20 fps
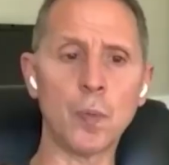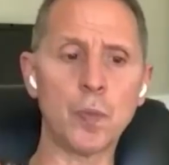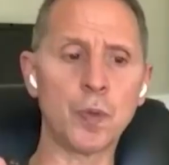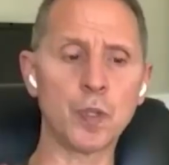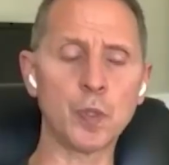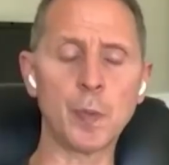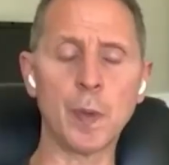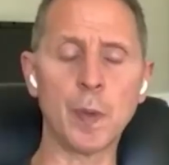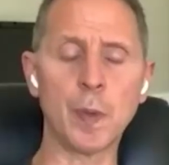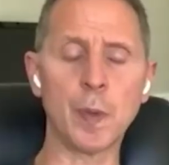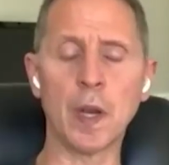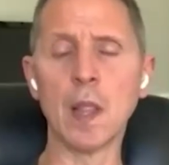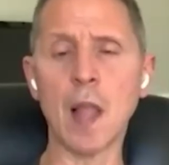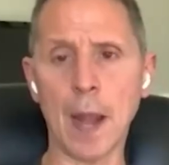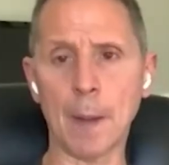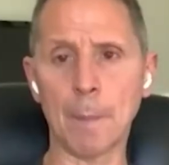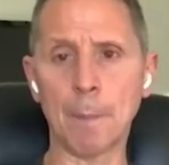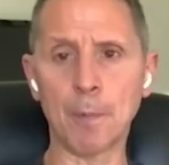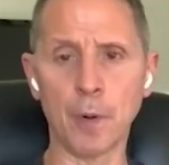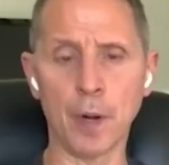uh, there's been a
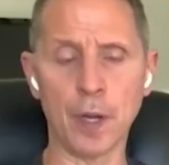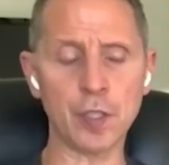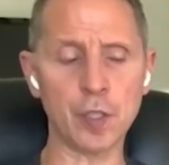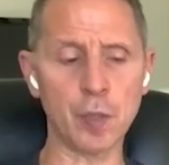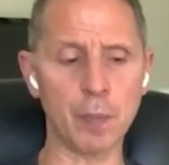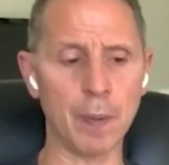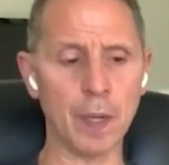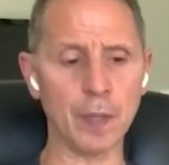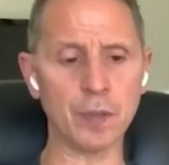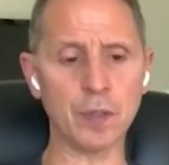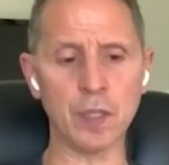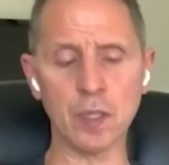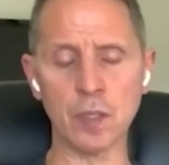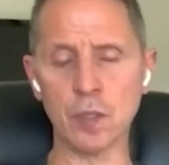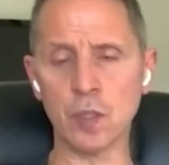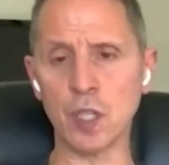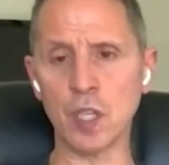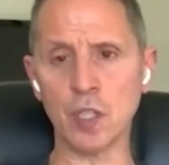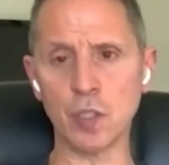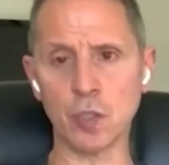lot of press about the
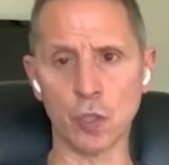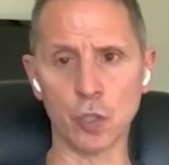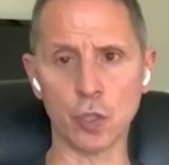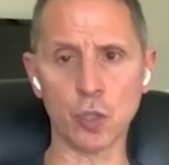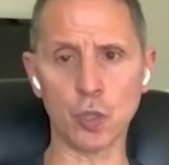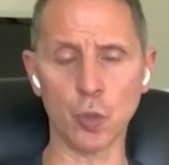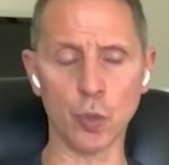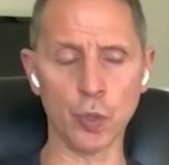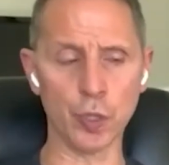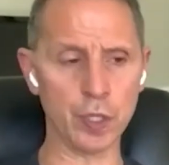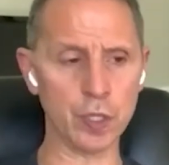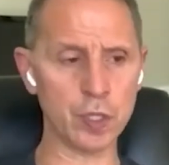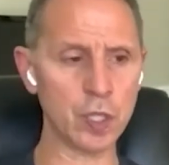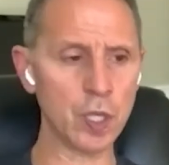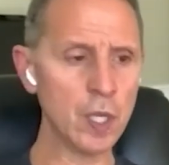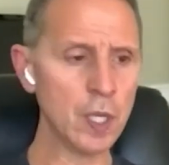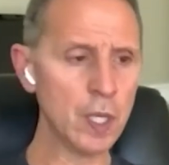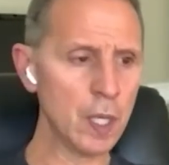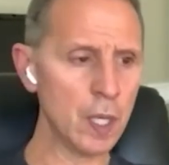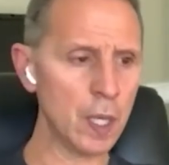diesel shortage
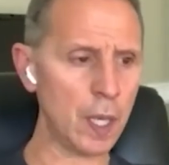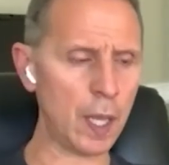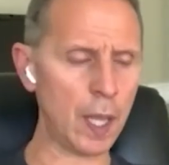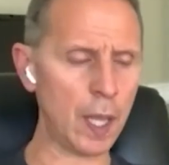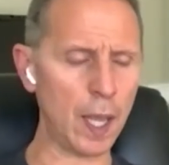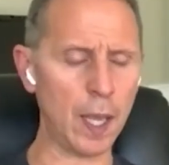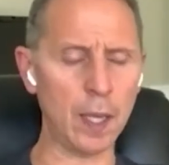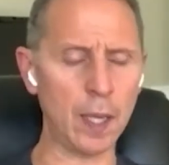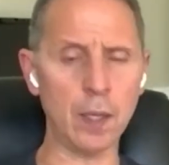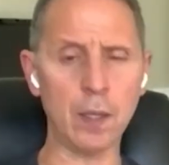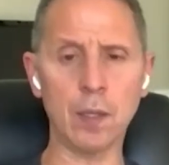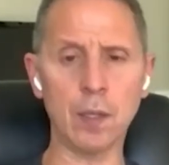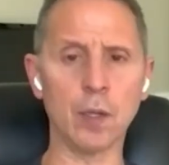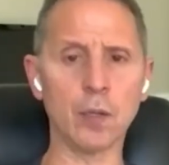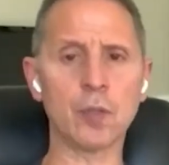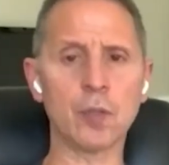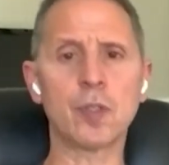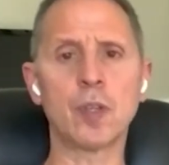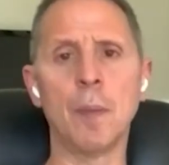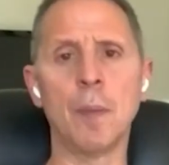and you
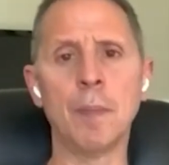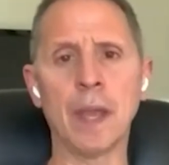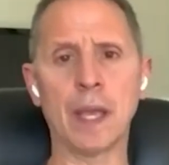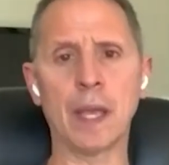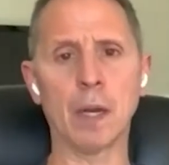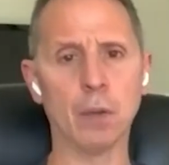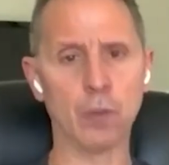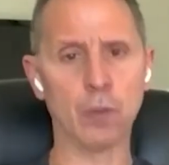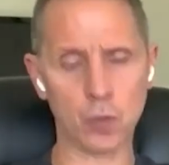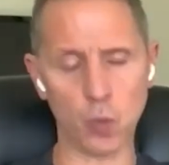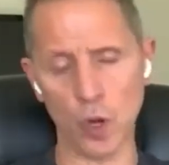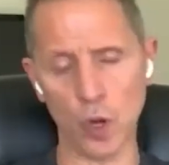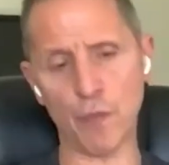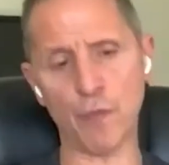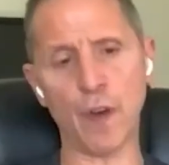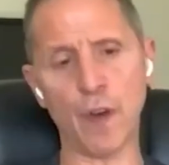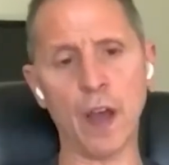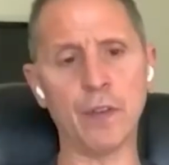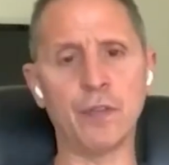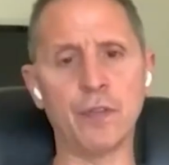know some make it oh
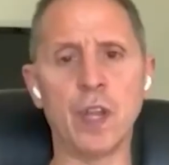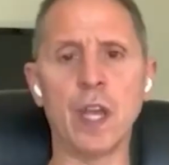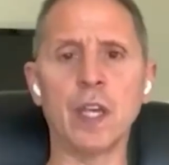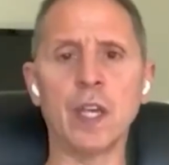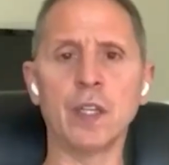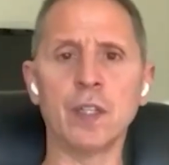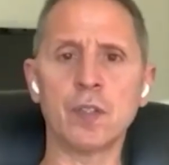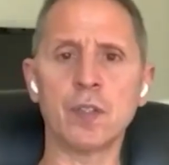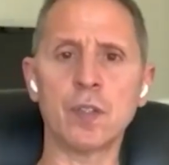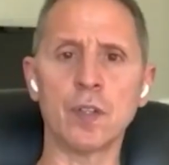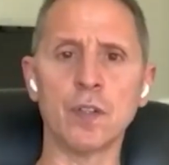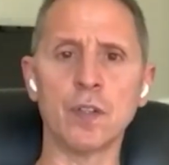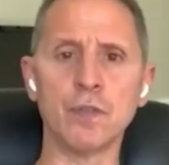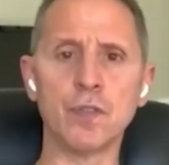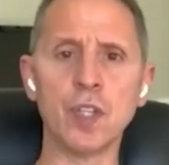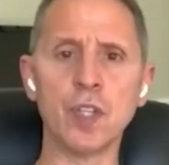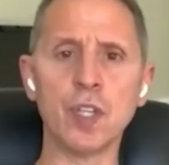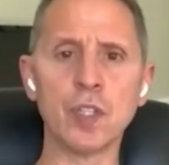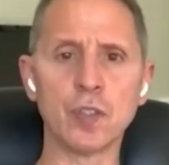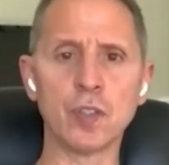25 days
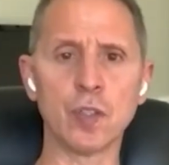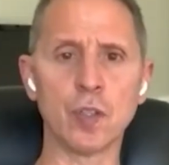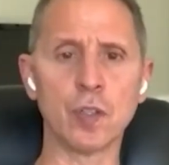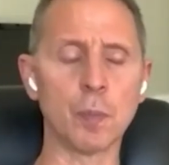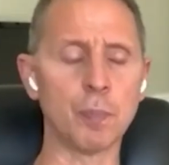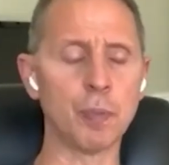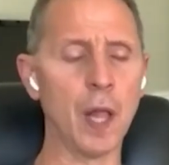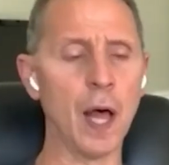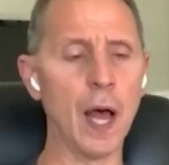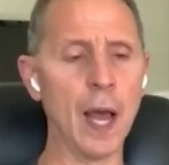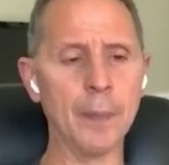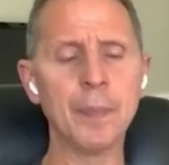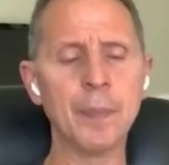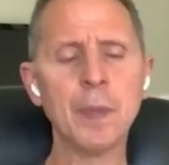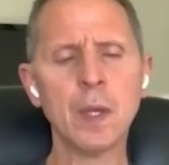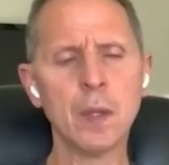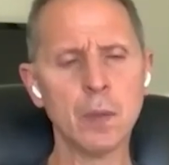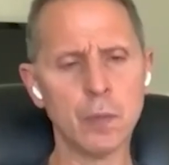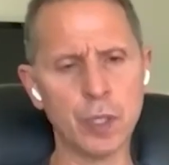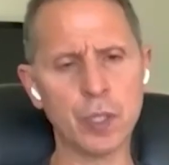of diesel supply
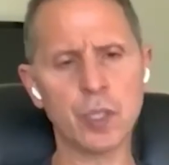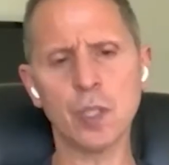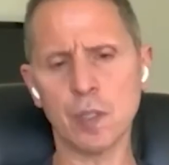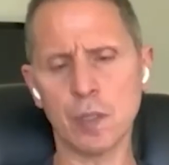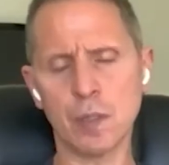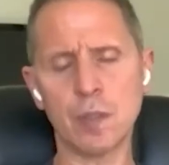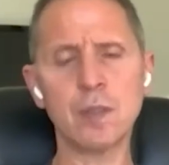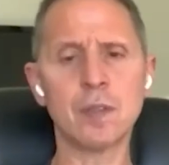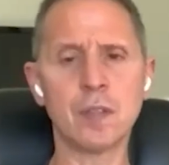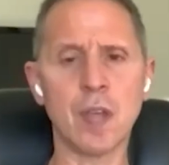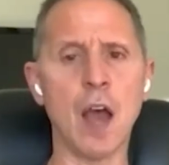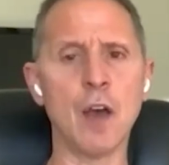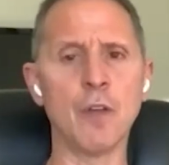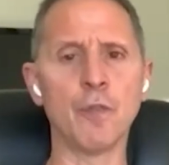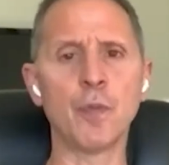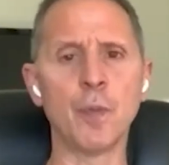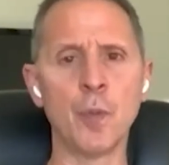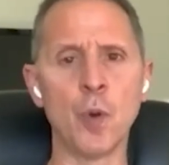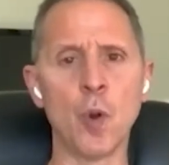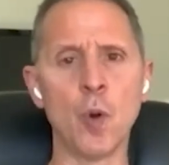which is
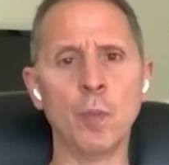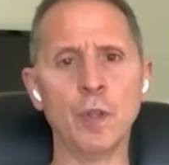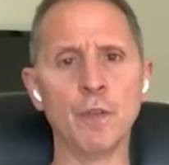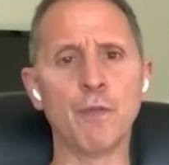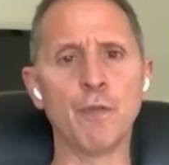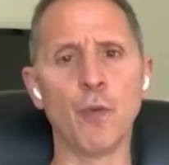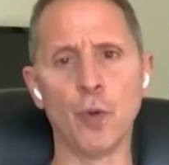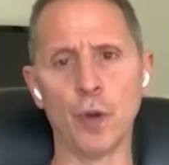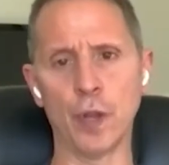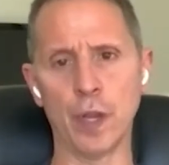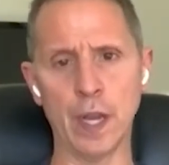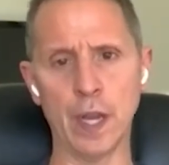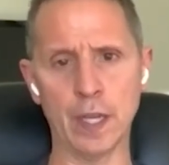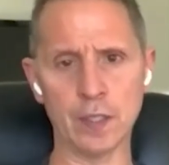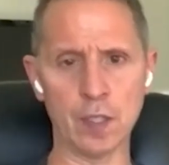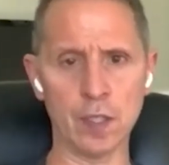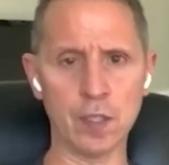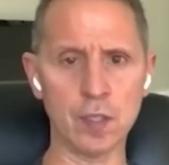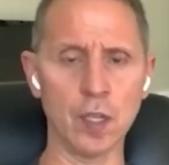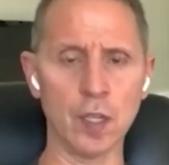down from normally 40
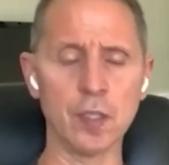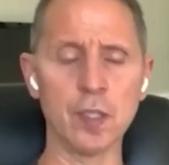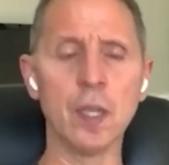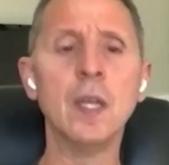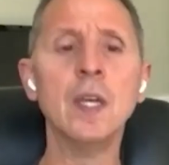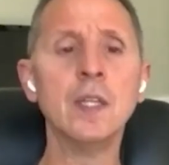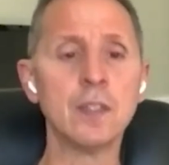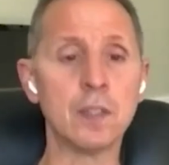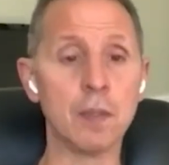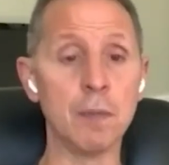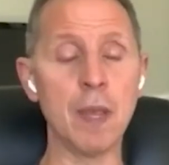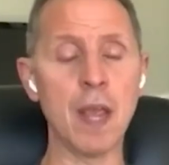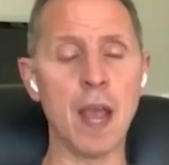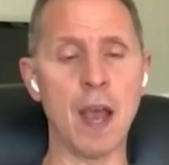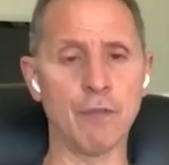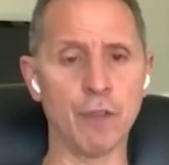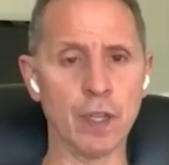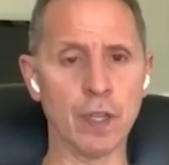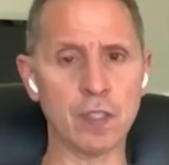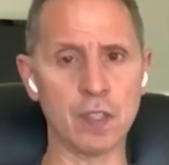days it doesn't to me
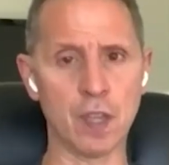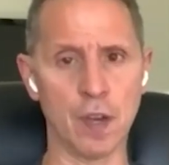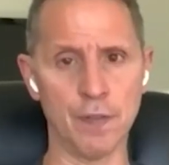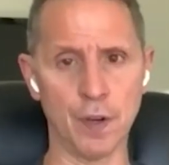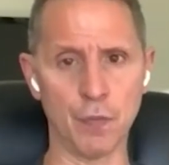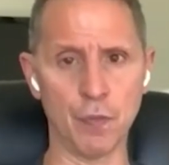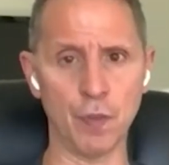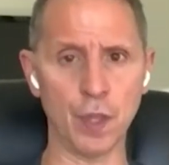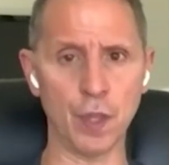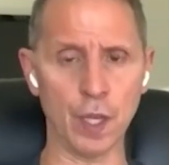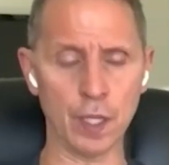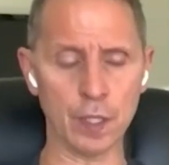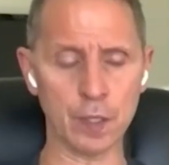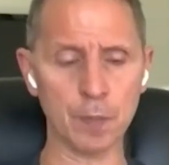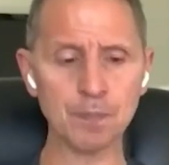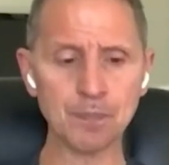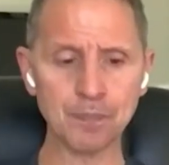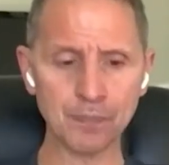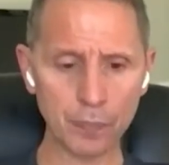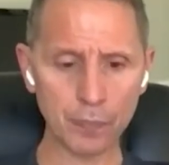i've read several different things